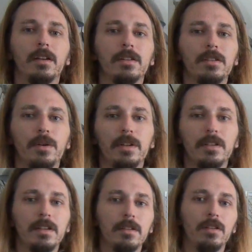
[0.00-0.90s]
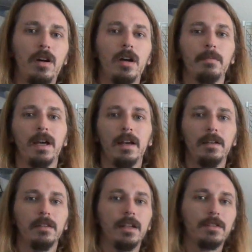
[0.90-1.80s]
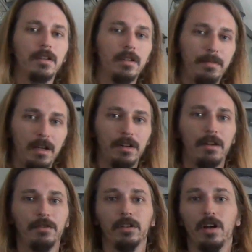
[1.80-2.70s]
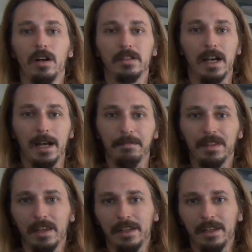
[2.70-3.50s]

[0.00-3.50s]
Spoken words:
So it's a long pet that's going to be around for a long time.